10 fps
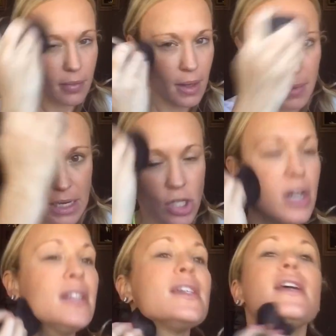And make
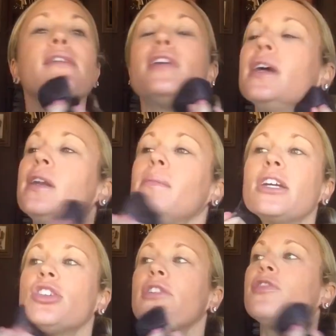sure it's even.
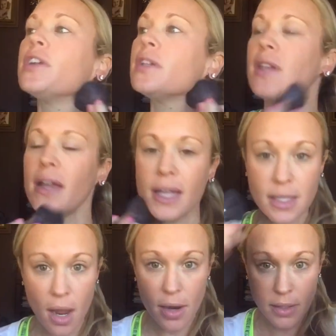Make sure it feels like
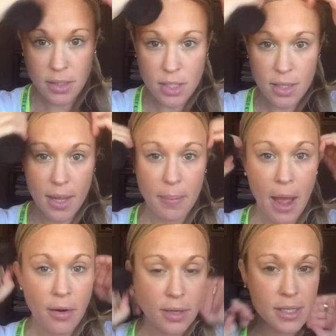it's gotten to that
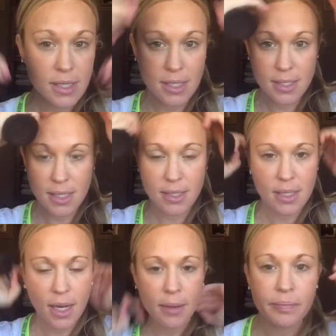powder
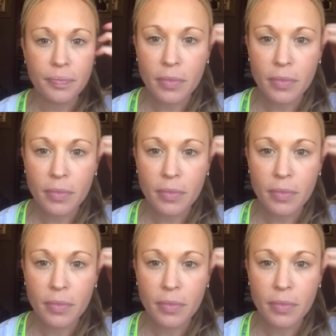consistency.